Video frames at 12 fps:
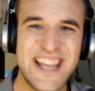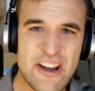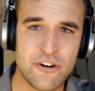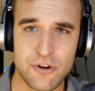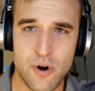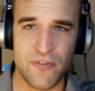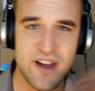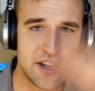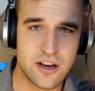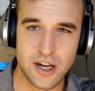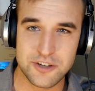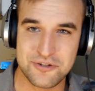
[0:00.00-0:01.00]
leader of
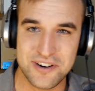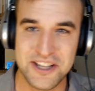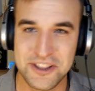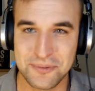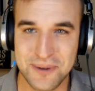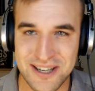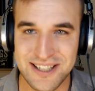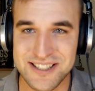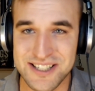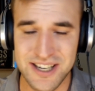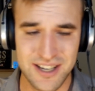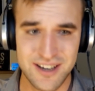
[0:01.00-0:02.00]
any country in the
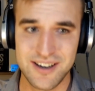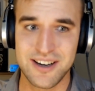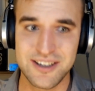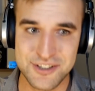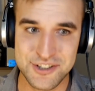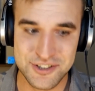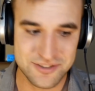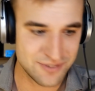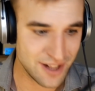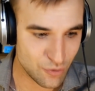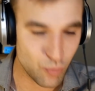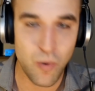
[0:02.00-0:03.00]
world,
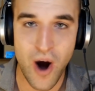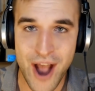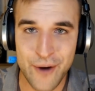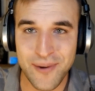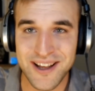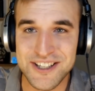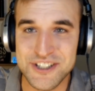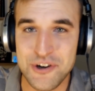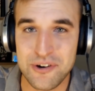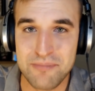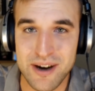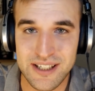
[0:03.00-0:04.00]
why waste
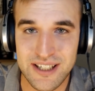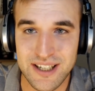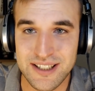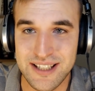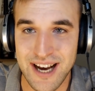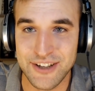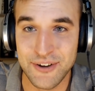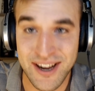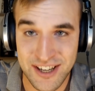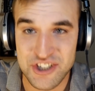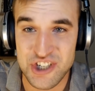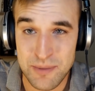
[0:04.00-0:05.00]
your money like that? You
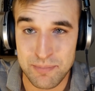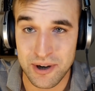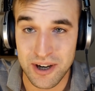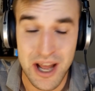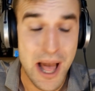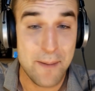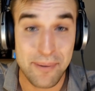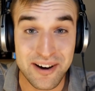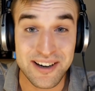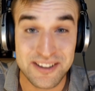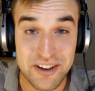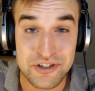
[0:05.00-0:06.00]
get it cheaper,
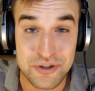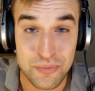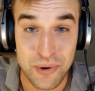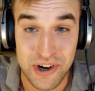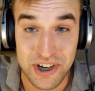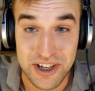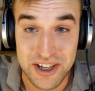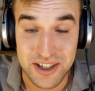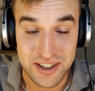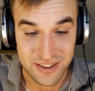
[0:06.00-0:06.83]
but it doesn't work.